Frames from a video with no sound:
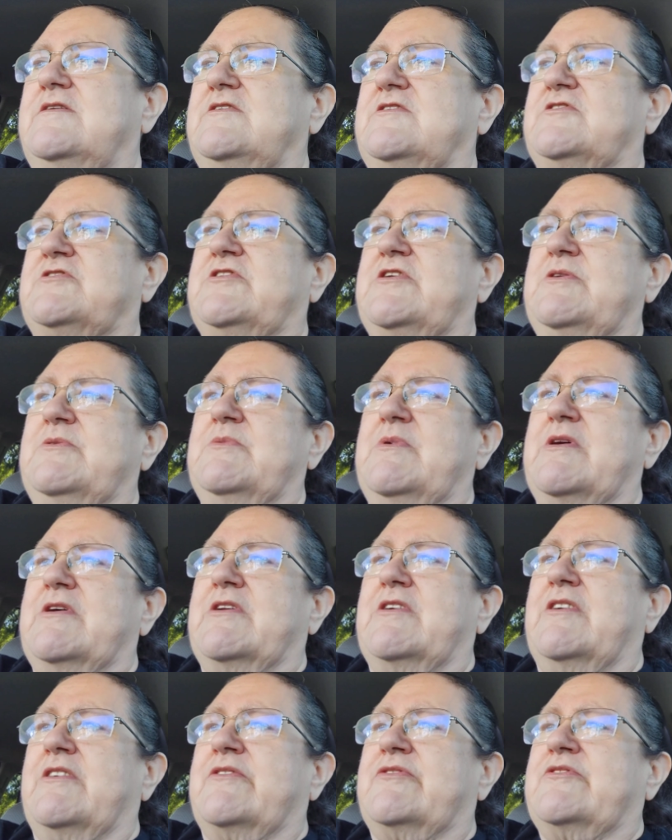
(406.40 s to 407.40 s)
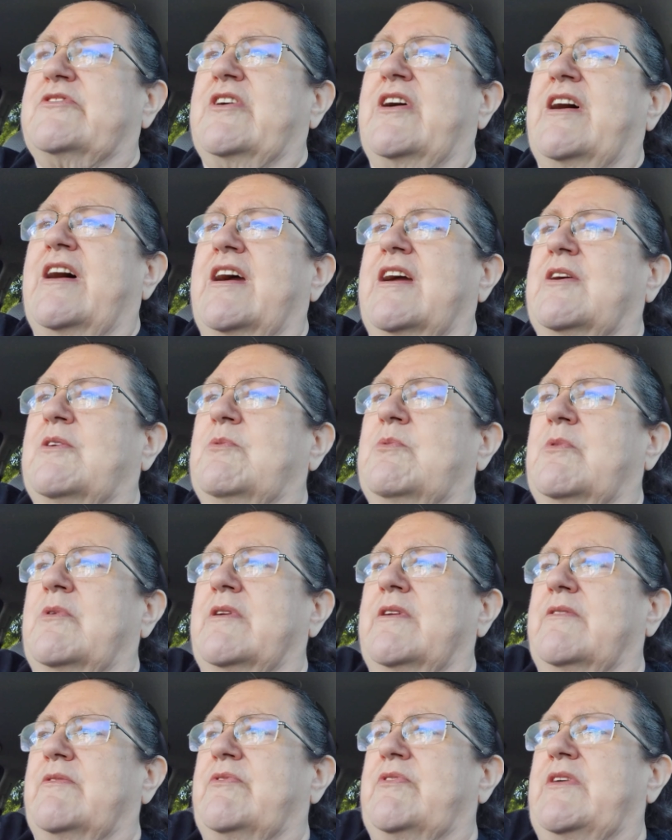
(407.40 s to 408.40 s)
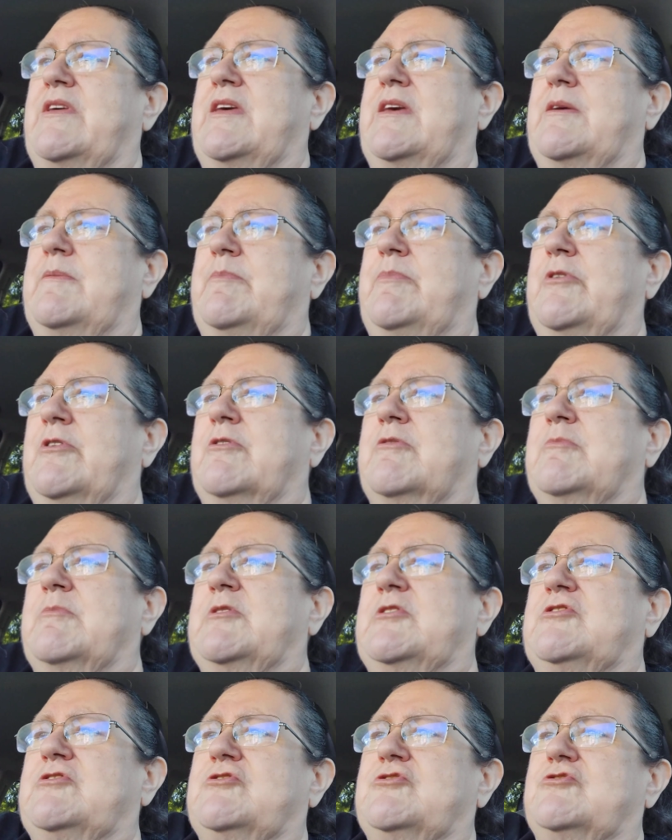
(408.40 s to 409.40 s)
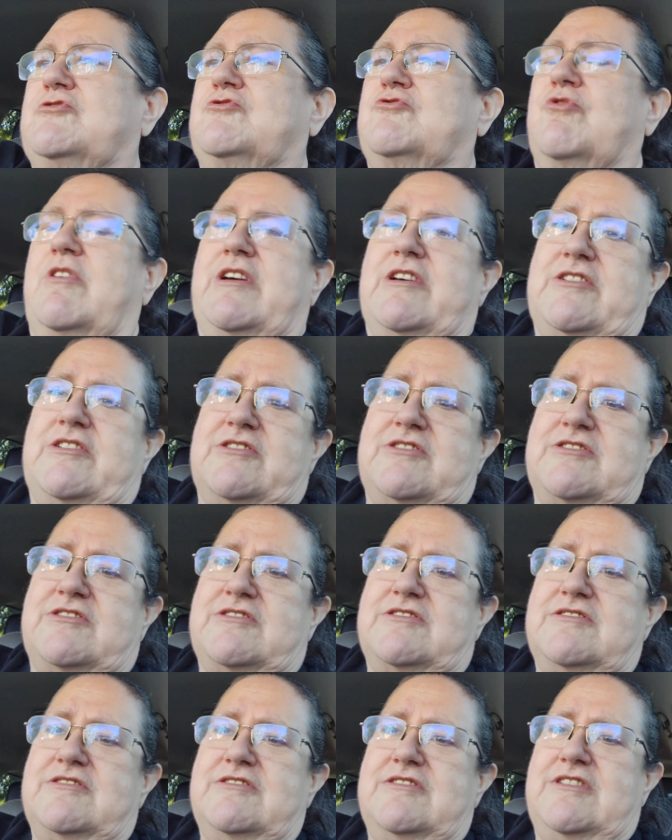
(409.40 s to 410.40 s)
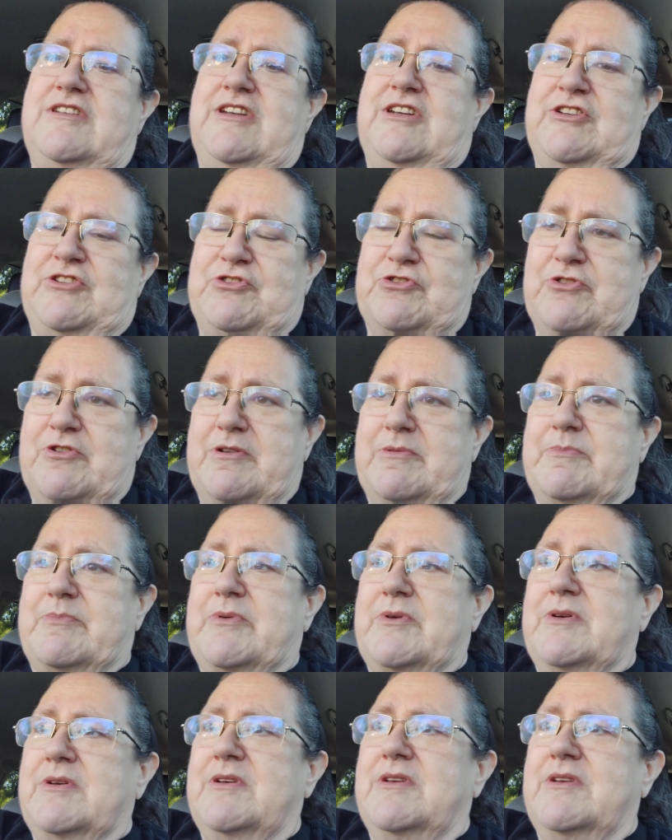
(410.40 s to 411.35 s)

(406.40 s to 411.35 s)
She went off to hike one of the pilgrimage trails in Europe.